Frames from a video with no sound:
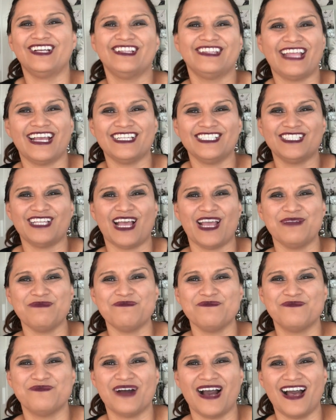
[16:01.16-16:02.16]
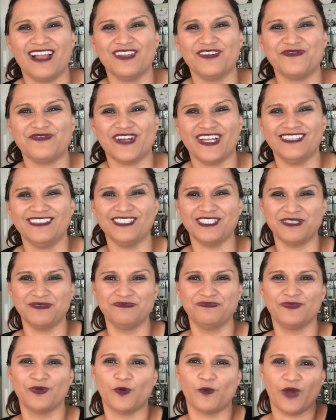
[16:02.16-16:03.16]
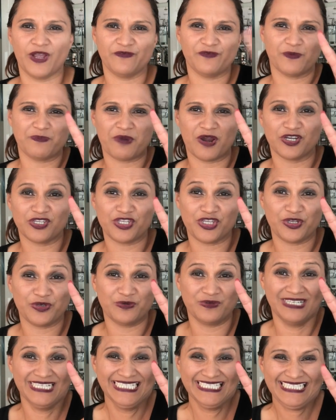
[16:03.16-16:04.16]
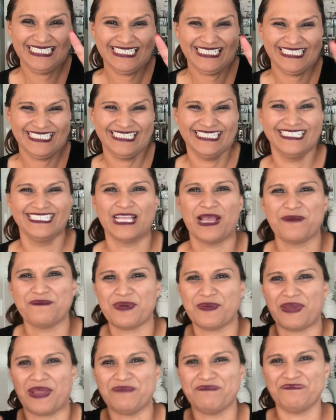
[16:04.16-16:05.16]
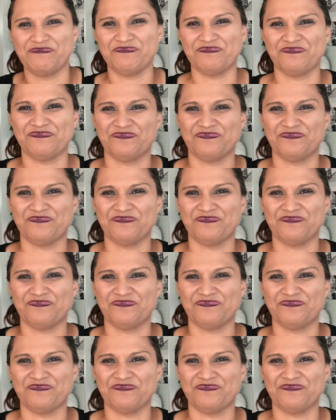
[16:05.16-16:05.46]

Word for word: till next time, mahalo friends. Wait for part two. Bye-bye.